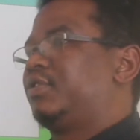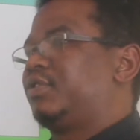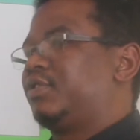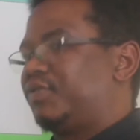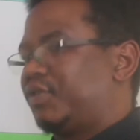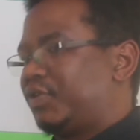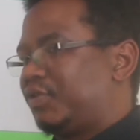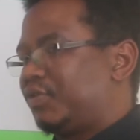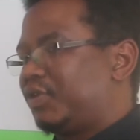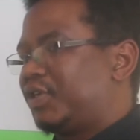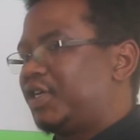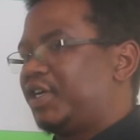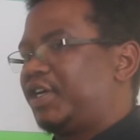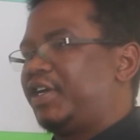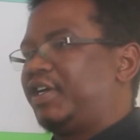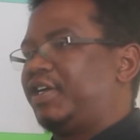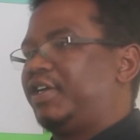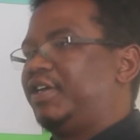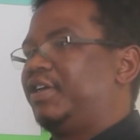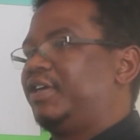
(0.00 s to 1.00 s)
to the
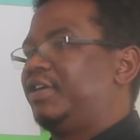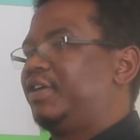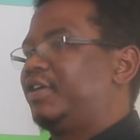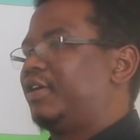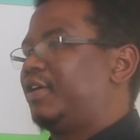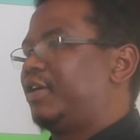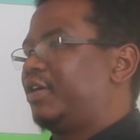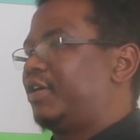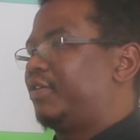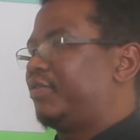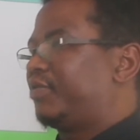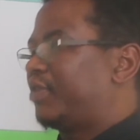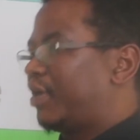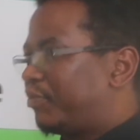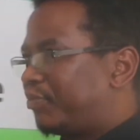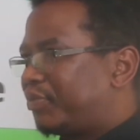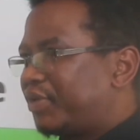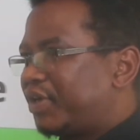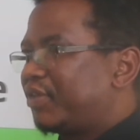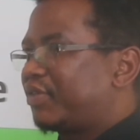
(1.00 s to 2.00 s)
UK, they
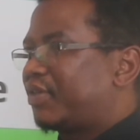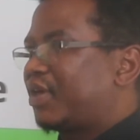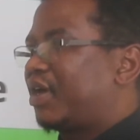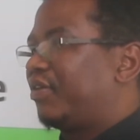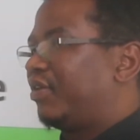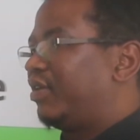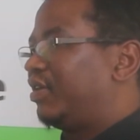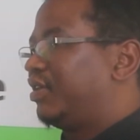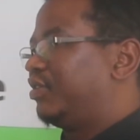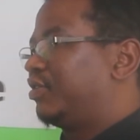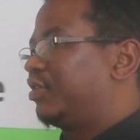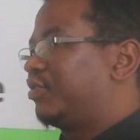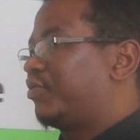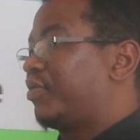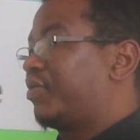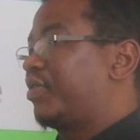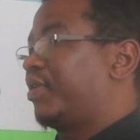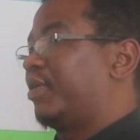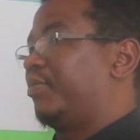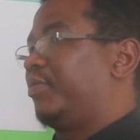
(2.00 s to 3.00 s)
bring their religion
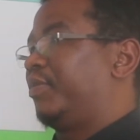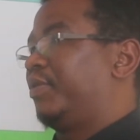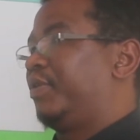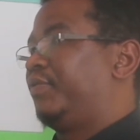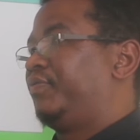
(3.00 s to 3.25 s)
with them.